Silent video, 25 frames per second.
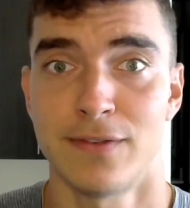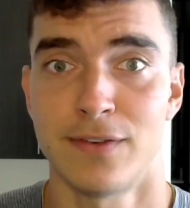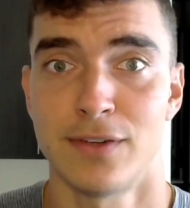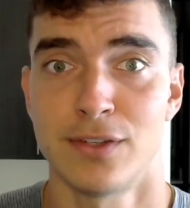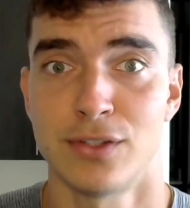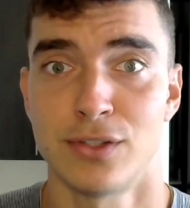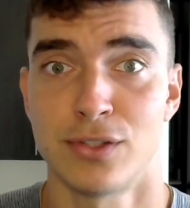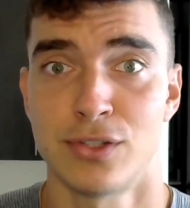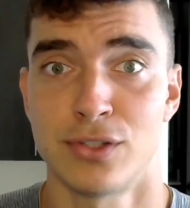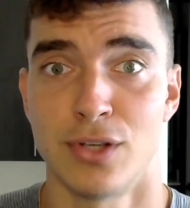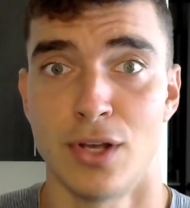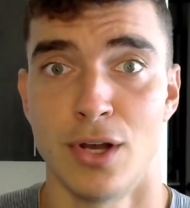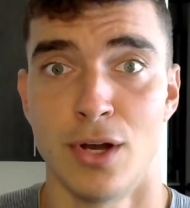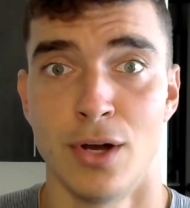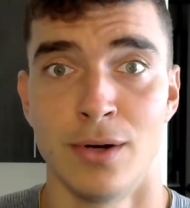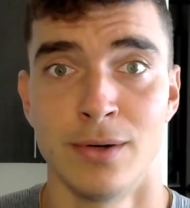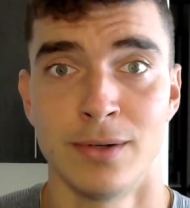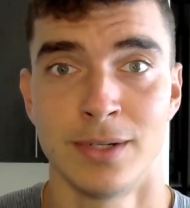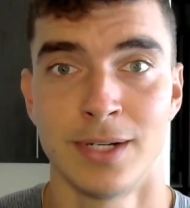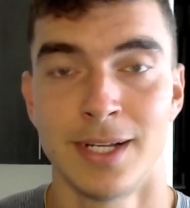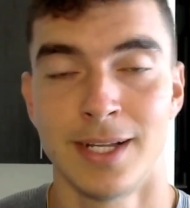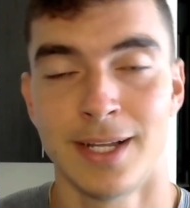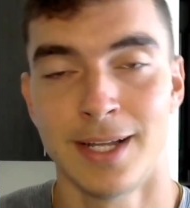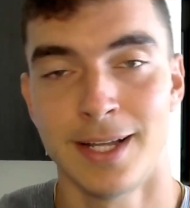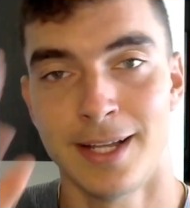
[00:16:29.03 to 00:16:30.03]
So
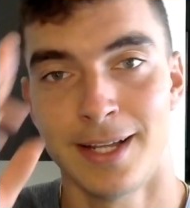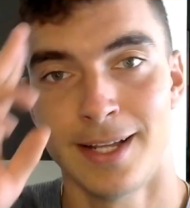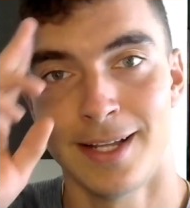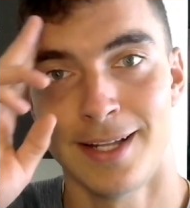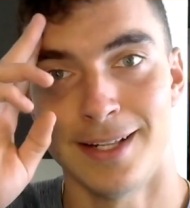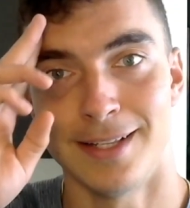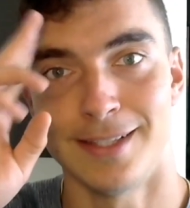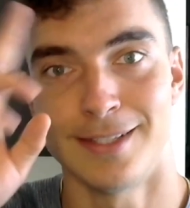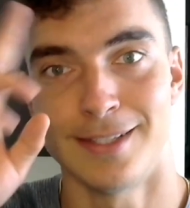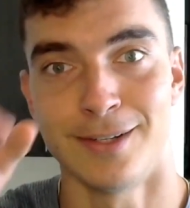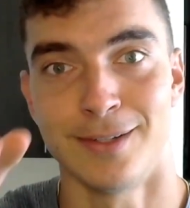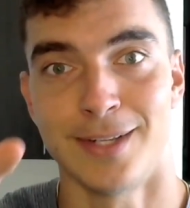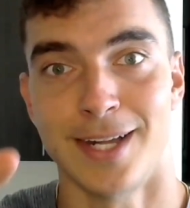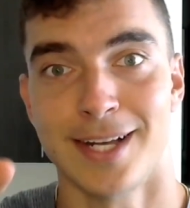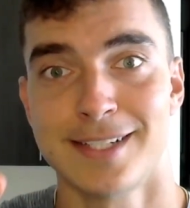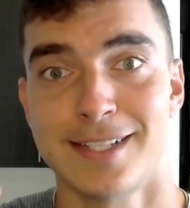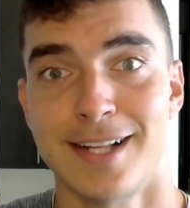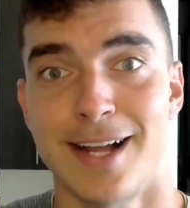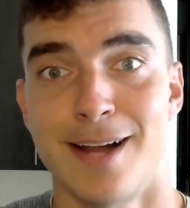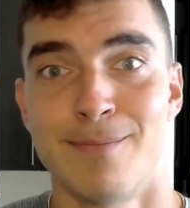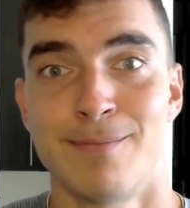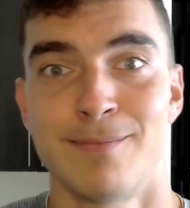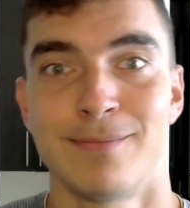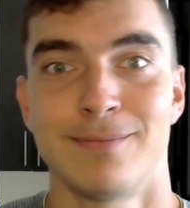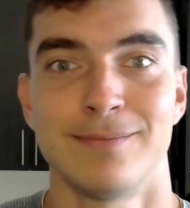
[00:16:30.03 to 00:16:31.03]
until next
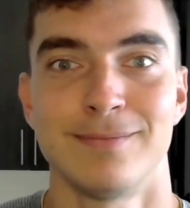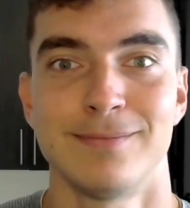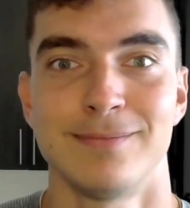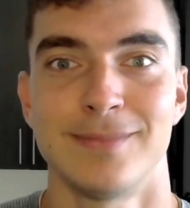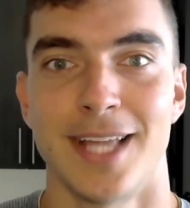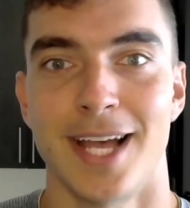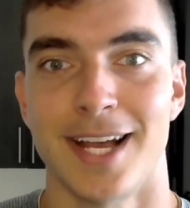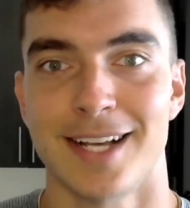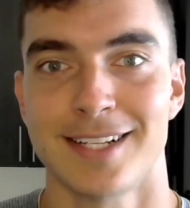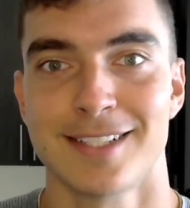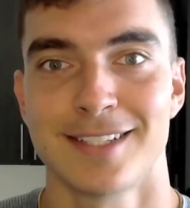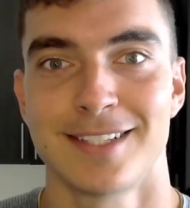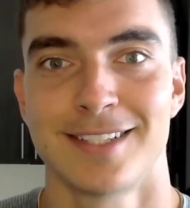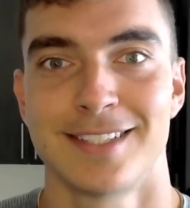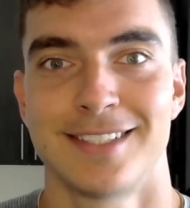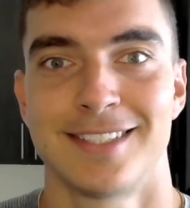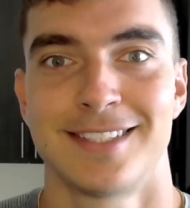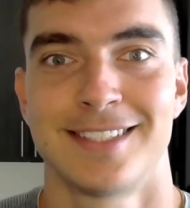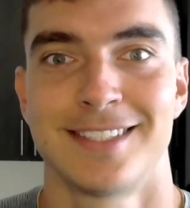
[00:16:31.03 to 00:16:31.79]
time, thanks.